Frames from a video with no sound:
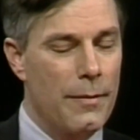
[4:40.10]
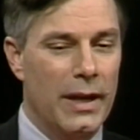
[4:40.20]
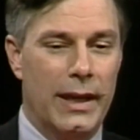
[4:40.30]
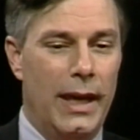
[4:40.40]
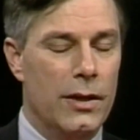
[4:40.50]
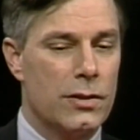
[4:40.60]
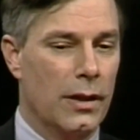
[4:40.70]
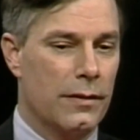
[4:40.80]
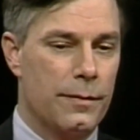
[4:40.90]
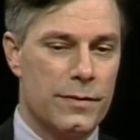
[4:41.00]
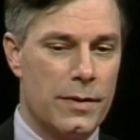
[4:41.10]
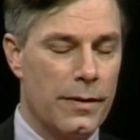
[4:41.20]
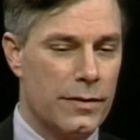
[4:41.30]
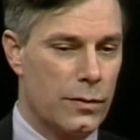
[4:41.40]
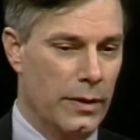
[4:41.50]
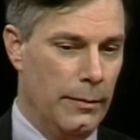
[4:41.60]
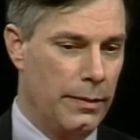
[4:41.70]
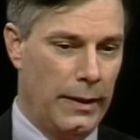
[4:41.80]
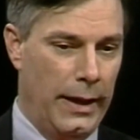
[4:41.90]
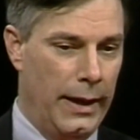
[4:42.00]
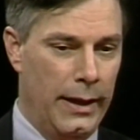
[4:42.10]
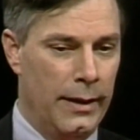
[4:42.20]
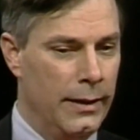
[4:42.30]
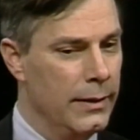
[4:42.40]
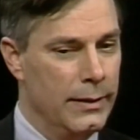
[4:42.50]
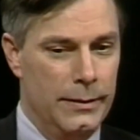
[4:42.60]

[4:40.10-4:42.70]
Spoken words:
I mean, occasionally, from some of the screenplay